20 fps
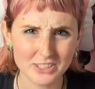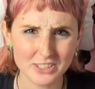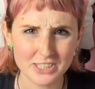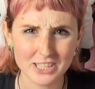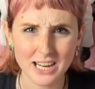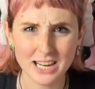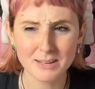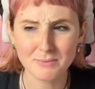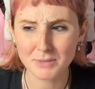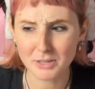our
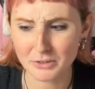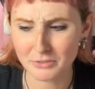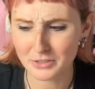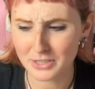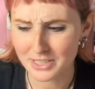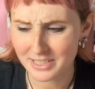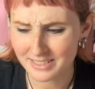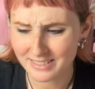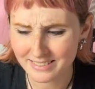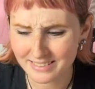time if
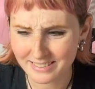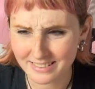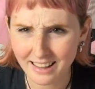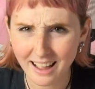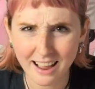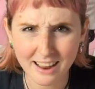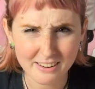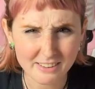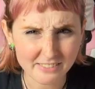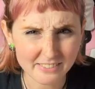it's
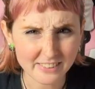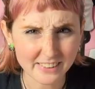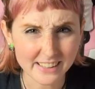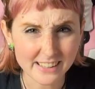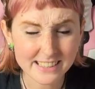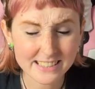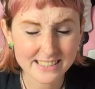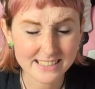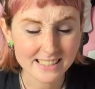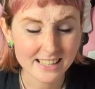not a
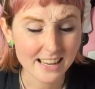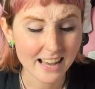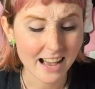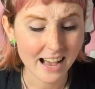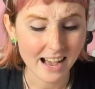fit.